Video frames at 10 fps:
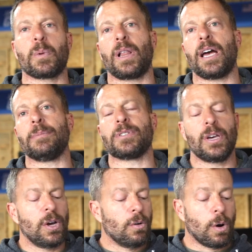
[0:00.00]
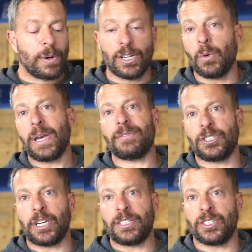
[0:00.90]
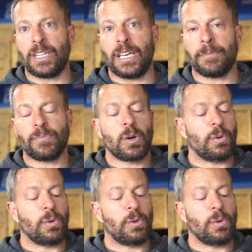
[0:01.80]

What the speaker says: climbs, well, we know we have a GHD,